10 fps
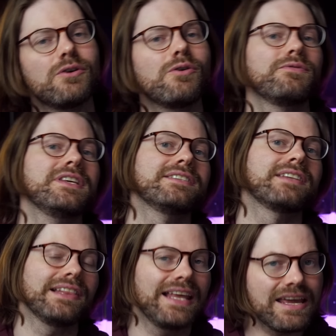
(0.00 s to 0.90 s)
of these
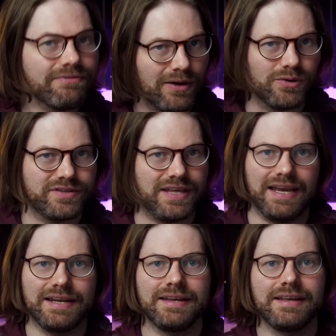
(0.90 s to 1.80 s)
delay fills
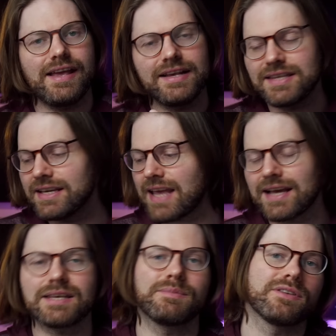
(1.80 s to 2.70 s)
then is the
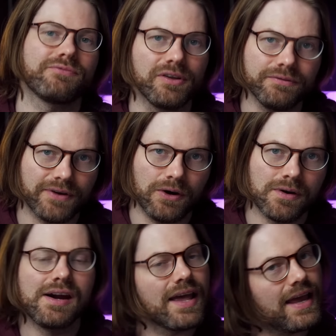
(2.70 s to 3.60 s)
exact same as the front
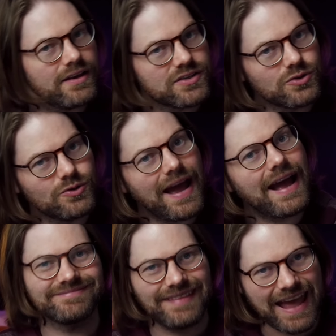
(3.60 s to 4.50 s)
fill. It is to
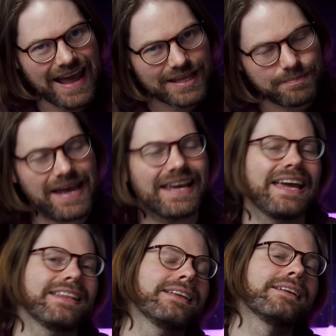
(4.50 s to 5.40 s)
add back
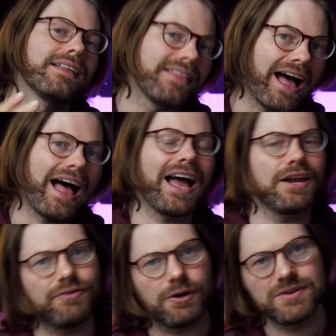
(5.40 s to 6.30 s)
in that high
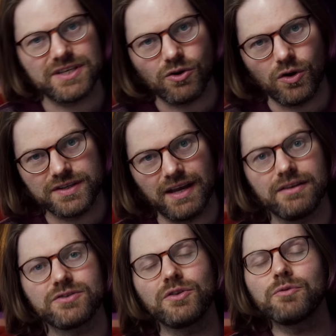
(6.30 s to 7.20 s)
frequency
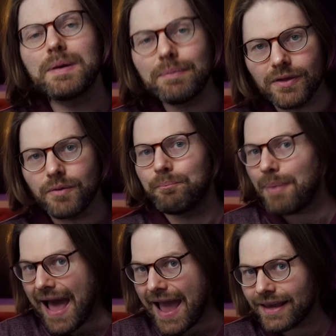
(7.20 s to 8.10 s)
content so the people at the
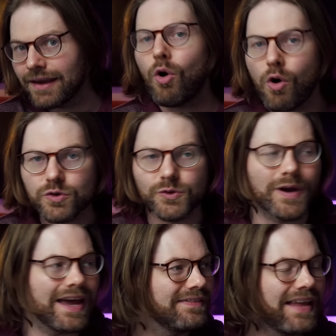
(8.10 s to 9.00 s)
back also
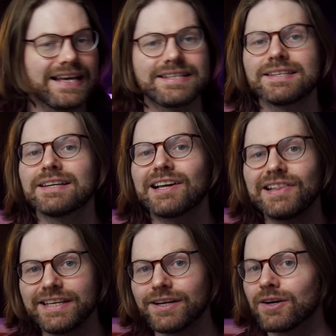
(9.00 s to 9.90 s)
get a nice,
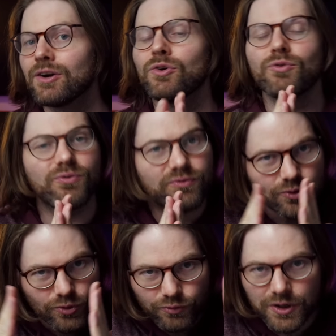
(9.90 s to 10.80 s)
clear,
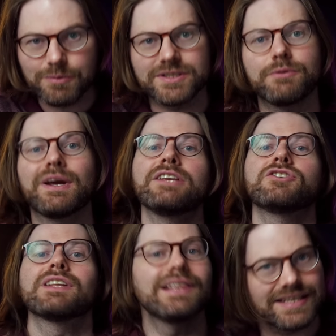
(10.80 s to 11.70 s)
full frequency
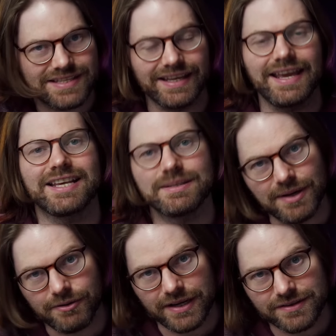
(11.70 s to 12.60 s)
range listening
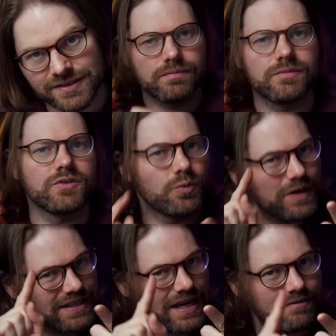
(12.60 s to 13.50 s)
experience. So we
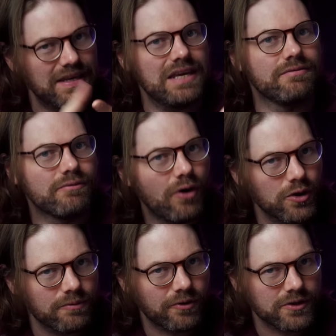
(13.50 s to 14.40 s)
need to have even
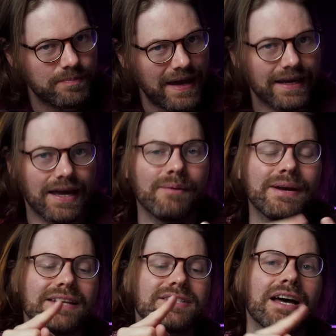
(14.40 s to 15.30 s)
volume front to back, and we
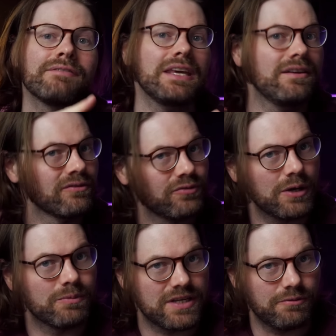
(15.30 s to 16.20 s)
need to have even
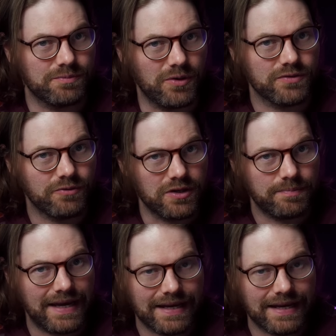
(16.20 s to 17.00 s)
frequency response front to back.